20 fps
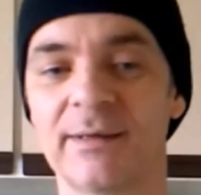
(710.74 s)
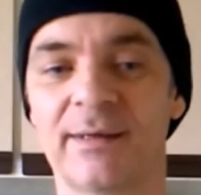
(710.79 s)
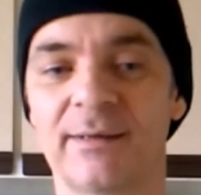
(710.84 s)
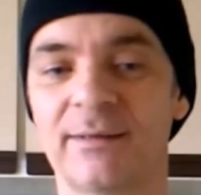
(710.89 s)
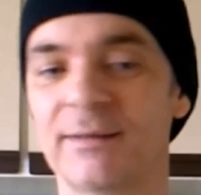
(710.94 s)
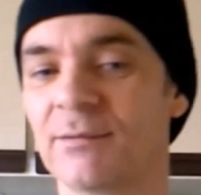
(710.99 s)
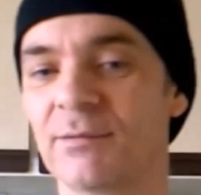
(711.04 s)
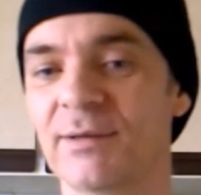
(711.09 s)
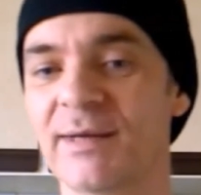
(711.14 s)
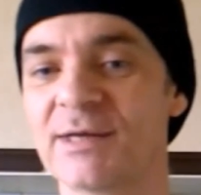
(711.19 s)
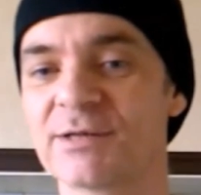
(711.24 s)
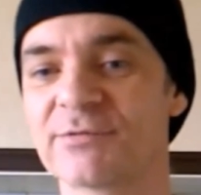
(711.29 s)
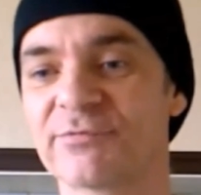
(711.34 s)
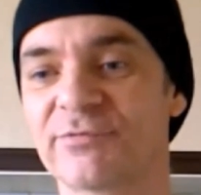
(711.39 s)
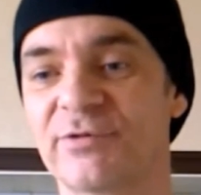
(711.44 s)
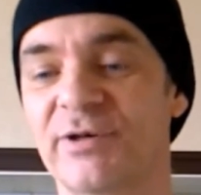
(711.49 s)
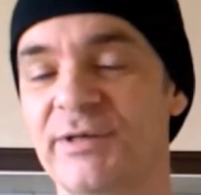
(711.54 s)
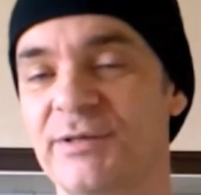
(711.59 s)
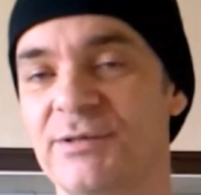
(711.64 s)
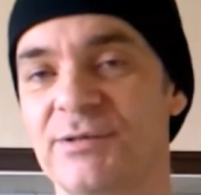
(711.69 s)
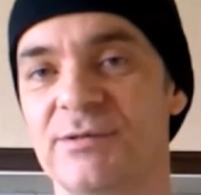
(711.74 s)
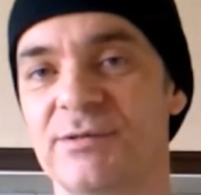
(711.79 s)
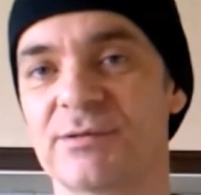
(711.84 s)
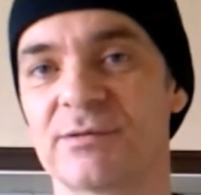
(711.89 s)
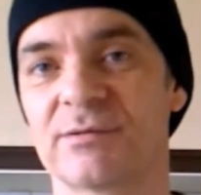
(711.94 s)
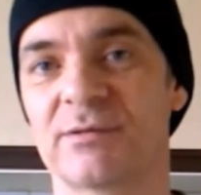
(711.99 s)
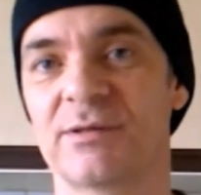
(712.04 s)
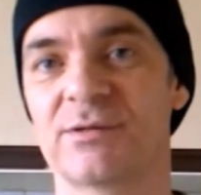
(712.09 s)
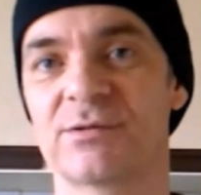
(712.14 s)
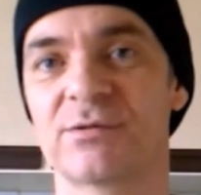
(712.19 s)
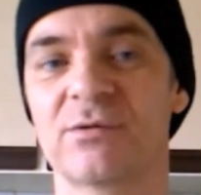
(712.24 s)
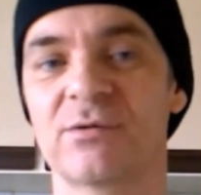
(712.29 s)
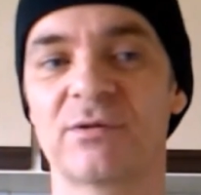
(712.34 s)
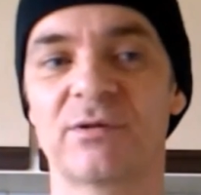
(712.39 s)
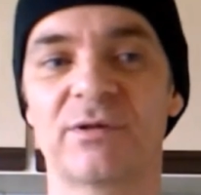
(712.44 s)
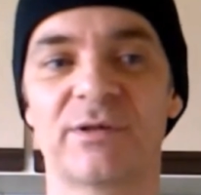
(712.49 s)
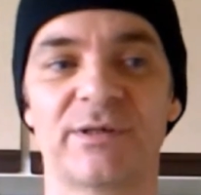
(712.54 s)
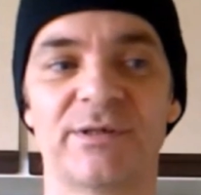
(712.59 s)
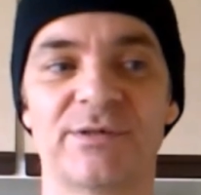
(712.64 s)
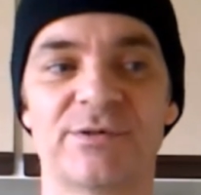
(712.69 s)
and it will last for ages and it's not
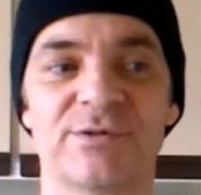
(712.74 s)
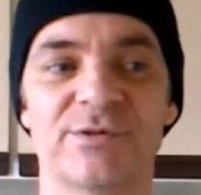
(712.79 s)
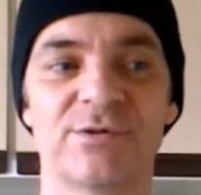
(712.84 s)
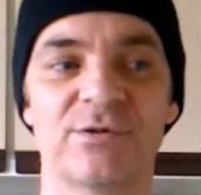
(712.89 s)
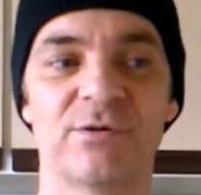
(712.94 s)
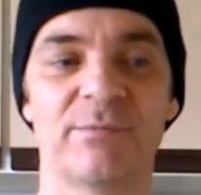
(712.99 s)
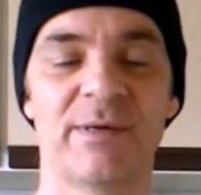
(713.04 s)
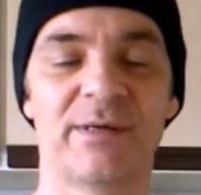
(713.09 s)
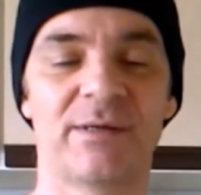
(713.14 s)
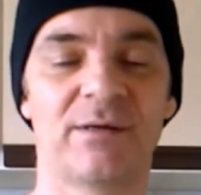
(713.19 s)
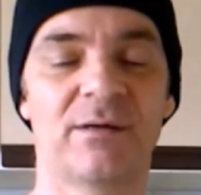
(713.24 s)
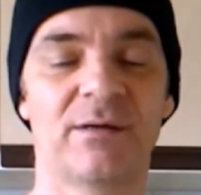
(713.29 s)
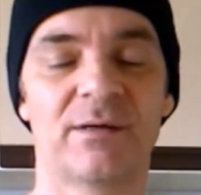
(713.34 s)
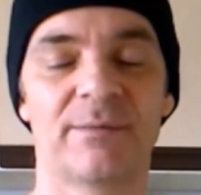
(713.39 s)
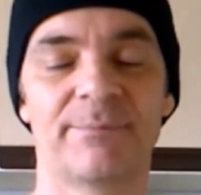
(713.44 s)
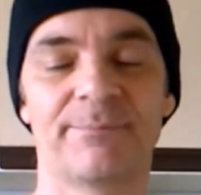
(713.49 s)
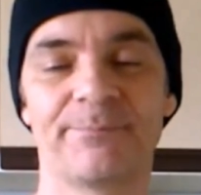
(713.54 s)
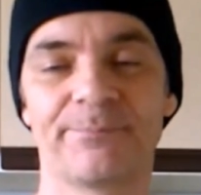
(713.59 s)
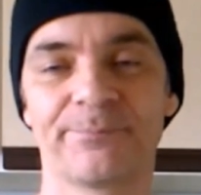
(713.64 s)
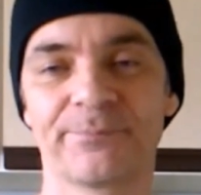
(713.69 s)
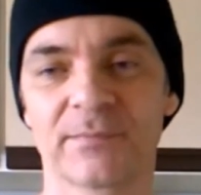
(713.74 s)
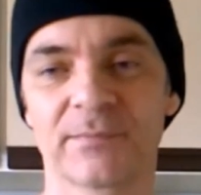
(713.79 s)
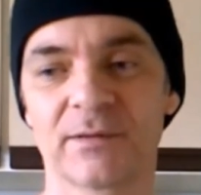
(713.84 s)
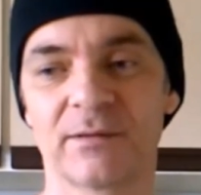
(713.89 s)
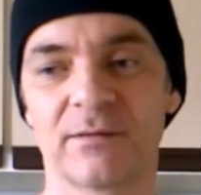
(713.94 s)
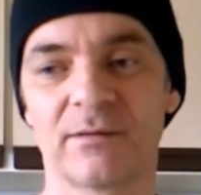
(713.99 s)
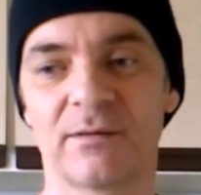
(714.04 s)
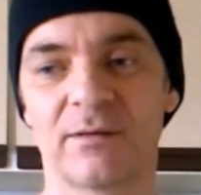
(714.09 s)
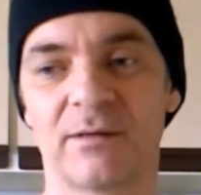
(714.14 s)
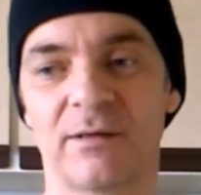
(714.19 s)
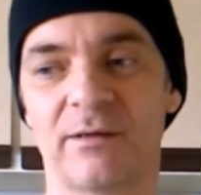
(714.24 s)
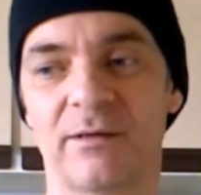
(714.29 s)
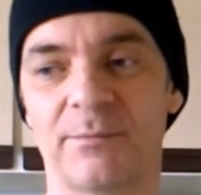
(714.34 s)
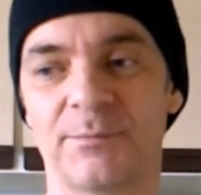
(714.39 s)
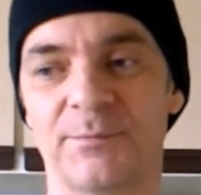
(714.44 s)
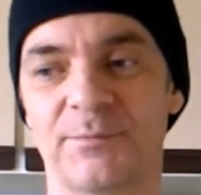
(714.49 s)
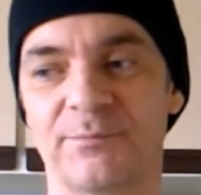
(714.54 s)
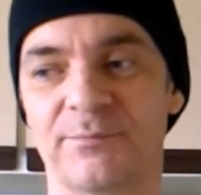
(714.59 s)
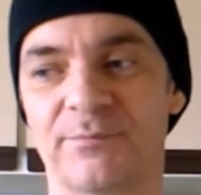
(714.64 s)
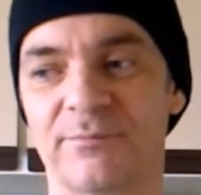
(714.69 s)
likely to do them any harm.
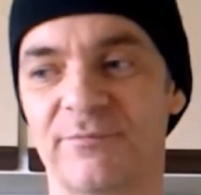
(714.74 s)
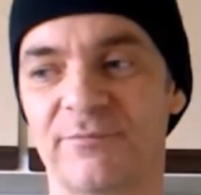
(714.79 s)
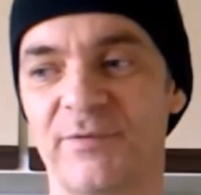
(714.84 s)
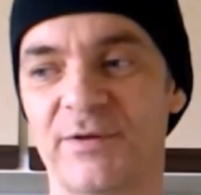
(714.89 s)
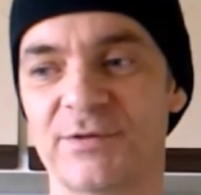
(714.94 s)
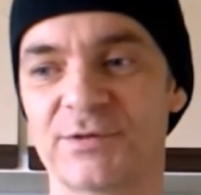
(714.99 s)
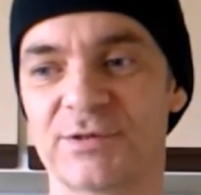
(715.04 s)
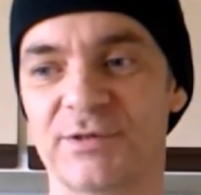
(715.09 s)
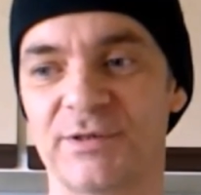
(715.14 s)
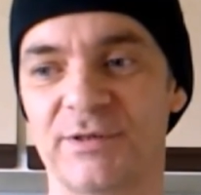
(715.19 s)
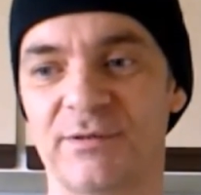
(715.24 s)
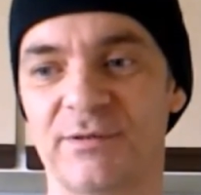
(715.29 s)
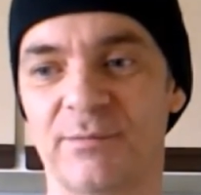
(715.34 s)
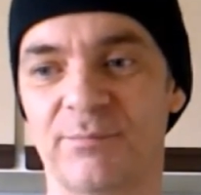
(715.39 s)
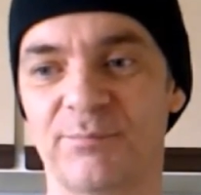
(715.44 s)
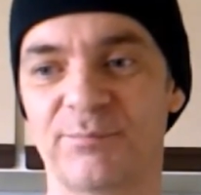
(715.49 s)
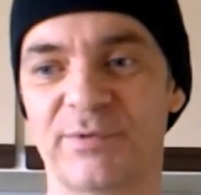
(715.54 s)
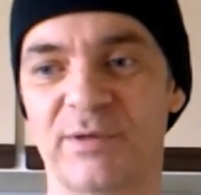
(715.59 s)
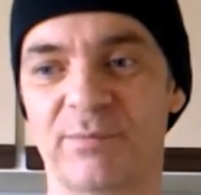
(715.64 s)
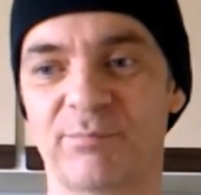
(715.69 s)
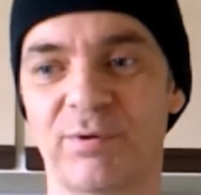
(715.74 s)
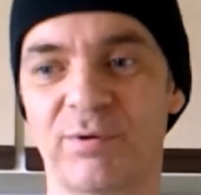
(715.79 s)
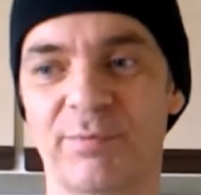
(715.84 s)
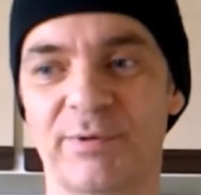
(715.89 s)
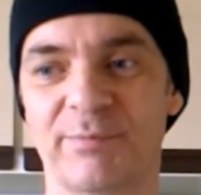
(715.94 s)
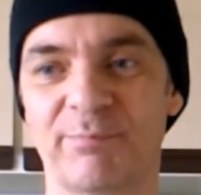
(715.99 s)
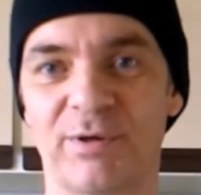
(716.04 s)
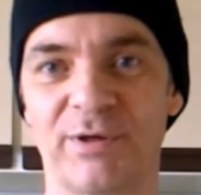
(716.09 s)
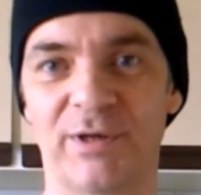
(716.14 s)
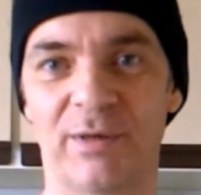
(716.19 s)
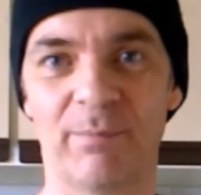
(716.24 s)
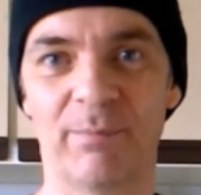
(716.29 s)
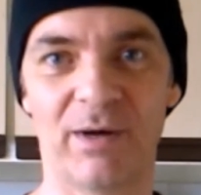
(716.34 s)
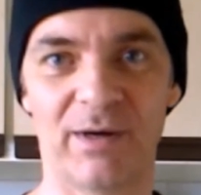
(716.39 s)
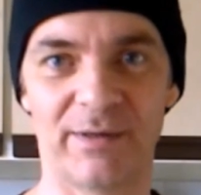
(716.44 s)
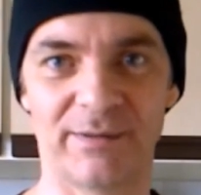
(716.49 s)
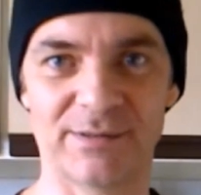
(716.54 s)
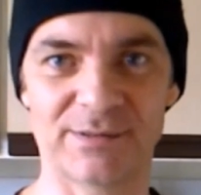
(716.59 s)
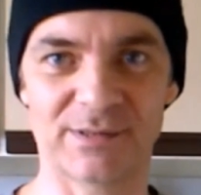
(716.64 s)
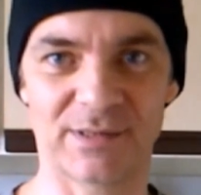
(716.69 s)
Um, eventually they'll probably pull it
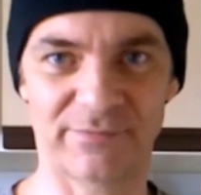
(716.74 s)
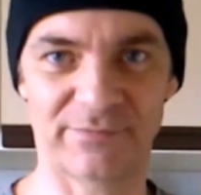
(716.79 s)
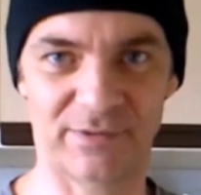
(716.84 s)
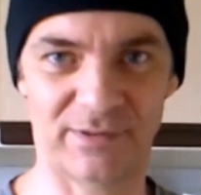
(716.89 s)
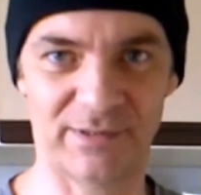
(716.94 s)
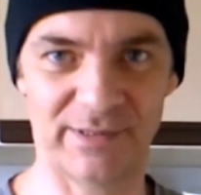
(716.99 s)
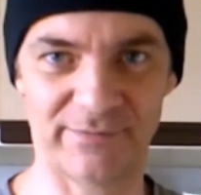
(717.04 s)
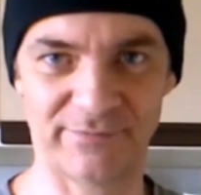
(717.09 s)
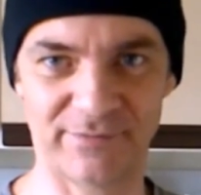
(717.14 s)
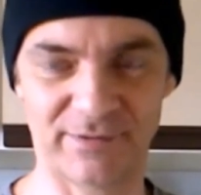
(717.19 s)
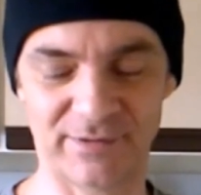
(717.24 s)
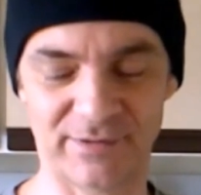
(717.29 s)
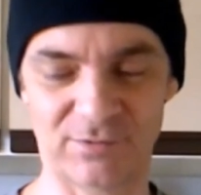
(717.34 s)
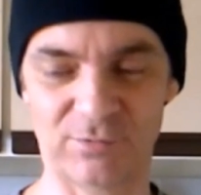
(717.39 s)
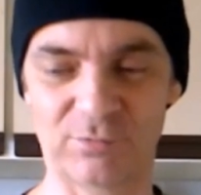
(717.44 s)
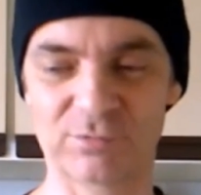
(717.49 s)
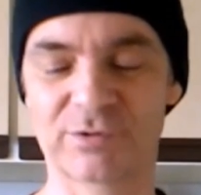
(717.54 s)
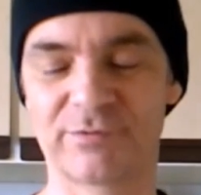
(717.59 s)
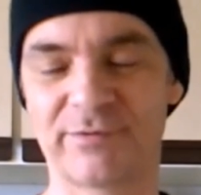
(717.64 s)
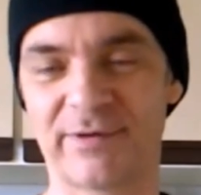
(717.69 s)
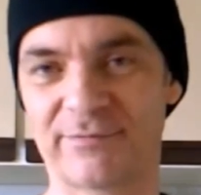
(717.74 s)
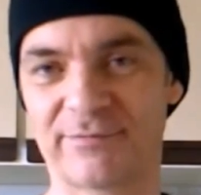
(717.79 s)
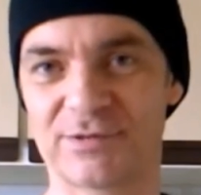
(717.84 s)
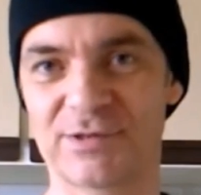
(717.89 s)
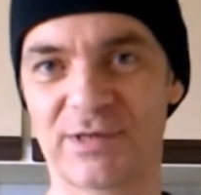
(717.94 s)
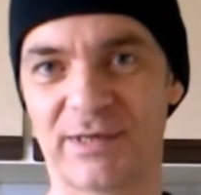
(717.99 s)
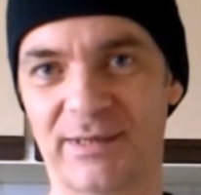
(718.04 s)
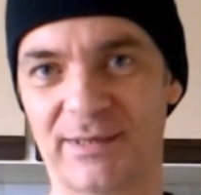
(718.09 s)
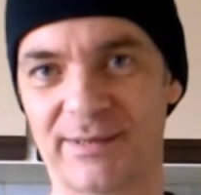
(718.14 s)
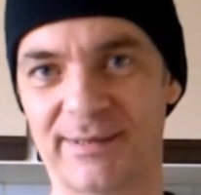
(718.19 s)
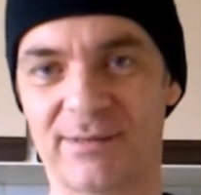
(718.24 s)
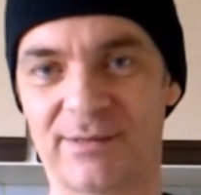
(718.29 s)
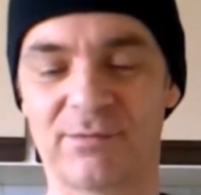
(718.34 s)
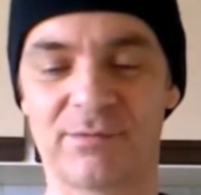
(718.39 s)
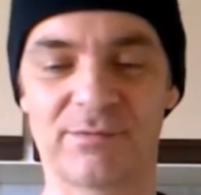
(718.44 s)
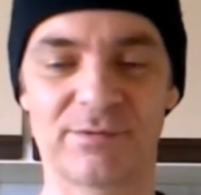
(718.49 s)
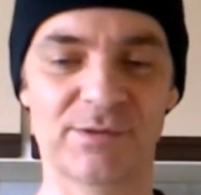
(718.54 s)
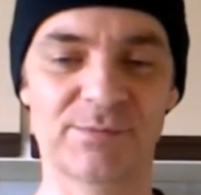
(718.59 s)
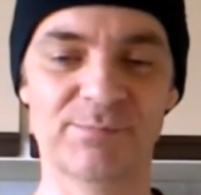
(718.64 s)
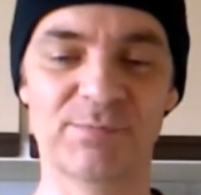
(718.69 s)
apart and there's nothing left and of course you have to take it
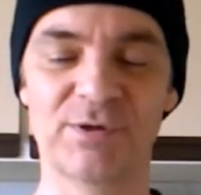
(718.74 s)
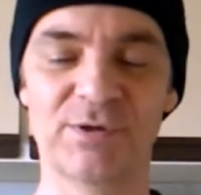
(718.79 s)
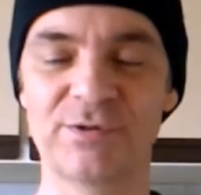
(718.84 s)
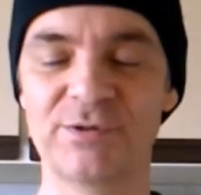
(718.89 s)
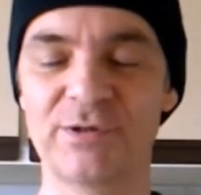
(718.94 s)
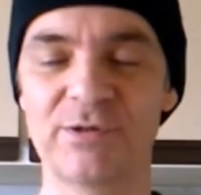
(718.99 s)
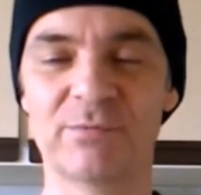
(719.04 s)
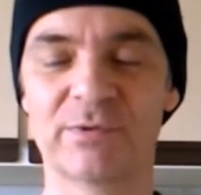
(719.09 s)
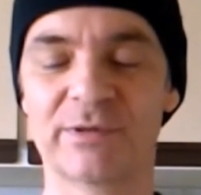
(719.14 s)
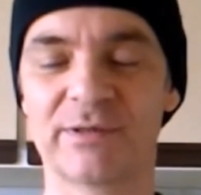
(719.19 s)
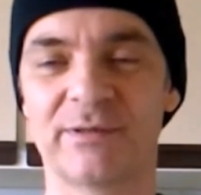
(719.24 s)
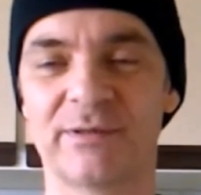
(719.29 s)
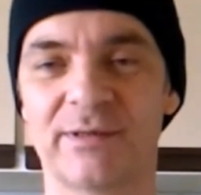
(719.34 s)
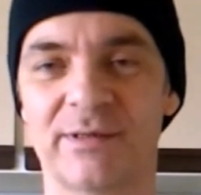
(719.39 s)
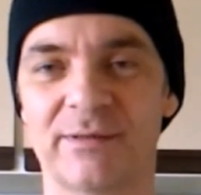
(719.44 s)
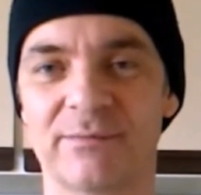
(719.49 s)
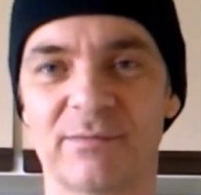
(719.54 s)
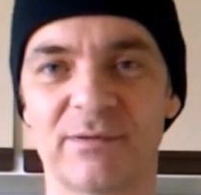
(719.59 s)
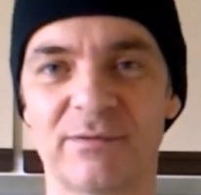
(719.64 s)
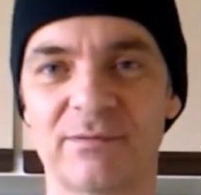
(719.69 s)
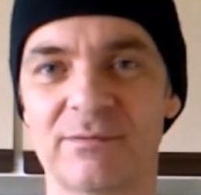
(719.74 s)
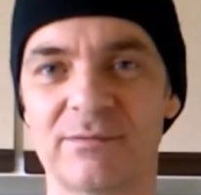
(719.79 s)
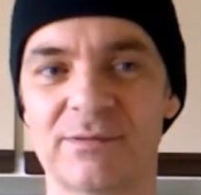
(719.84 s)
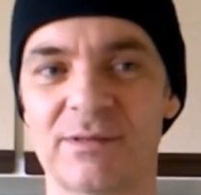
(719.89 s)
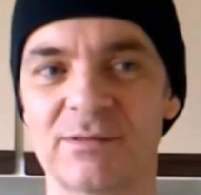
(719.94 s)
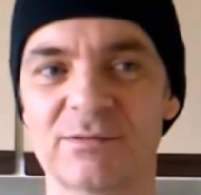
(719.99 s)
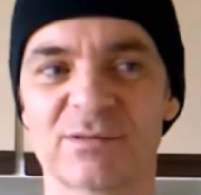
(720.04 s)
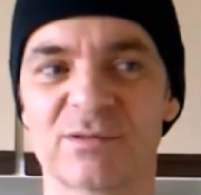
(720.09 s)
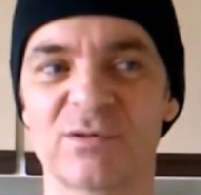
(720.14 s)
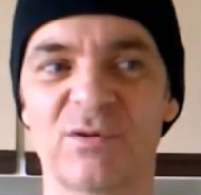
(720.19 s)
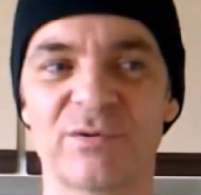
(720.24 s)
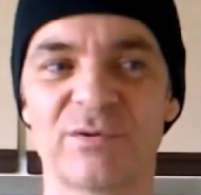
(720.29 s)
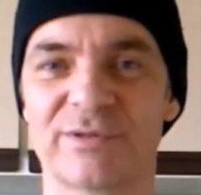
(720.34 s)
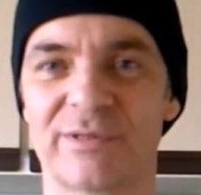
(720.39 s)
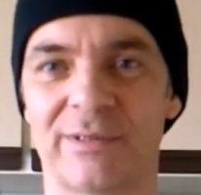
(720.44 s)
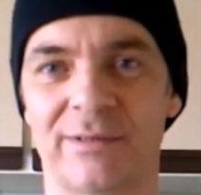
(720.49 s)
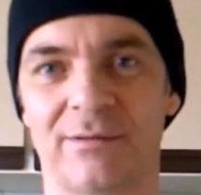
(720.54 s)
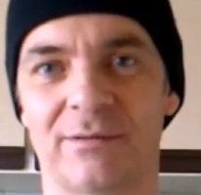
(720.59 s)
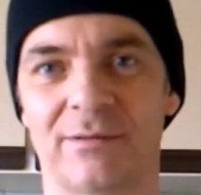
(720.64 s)
out and just put a new one in there and it doesn't cost